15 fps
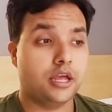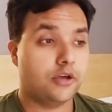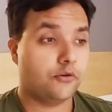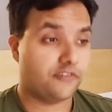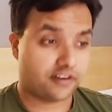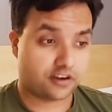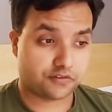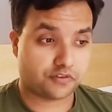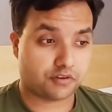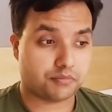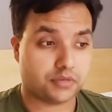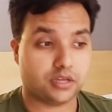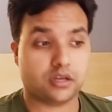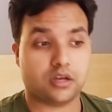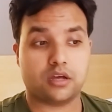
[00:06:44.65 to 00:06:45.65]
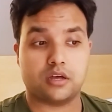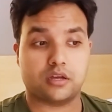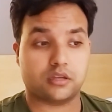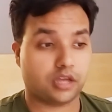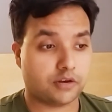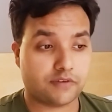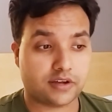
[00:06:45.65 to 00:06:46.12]
Vera Farmiga,
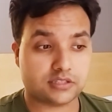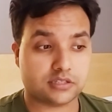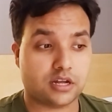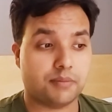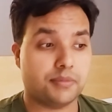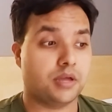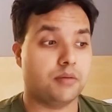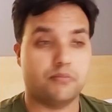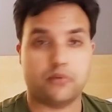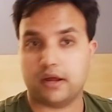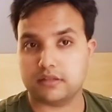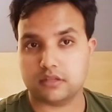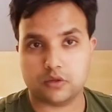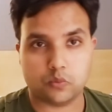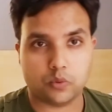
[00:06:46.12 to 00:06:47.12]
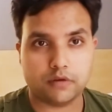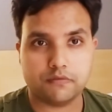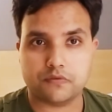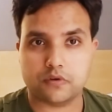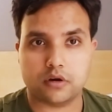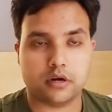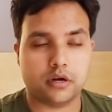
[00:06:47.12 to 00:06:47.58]
Ken Watanabe, Bradley
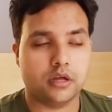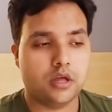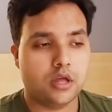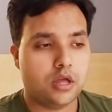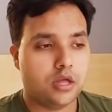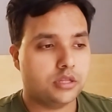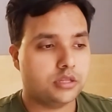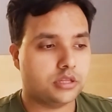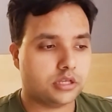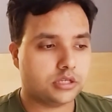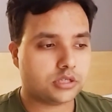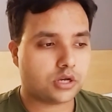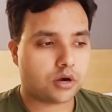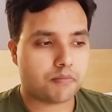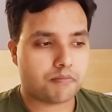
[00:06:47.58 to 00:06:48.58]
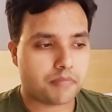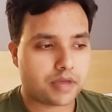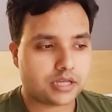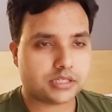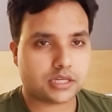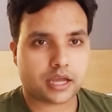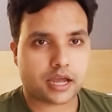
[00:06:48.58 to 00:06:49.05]
Whitford. These are
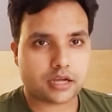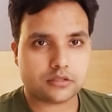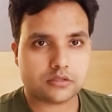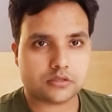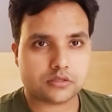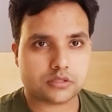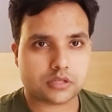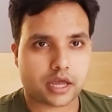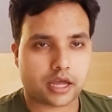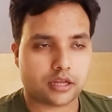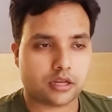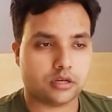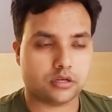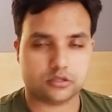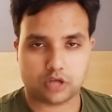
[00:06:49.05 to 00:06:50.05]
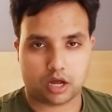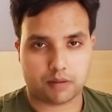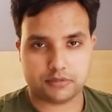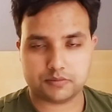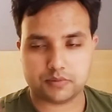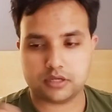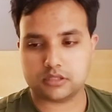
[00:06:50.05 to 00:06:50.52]
amazing actors, and
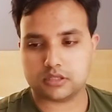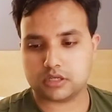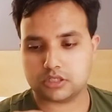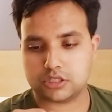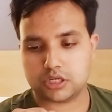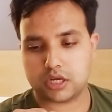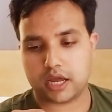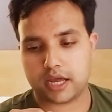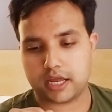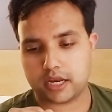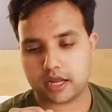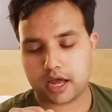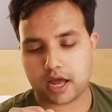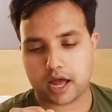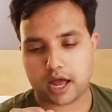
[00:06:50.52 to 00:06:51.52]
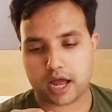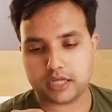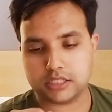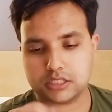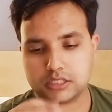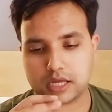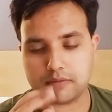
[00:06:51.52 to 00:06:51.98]
Thomas Middleditch, and I
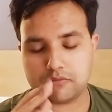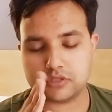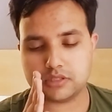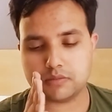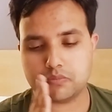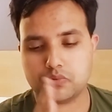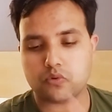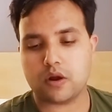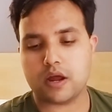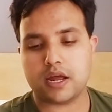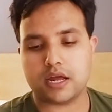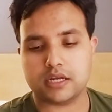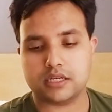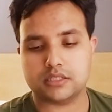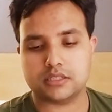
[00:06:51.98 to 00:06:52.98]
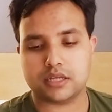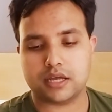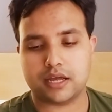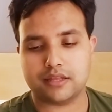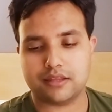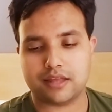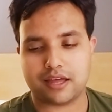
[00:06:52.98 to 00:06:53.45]
just, I was surprised
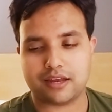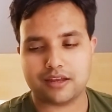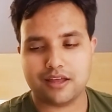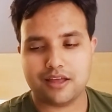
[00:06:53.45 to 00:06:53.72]
that,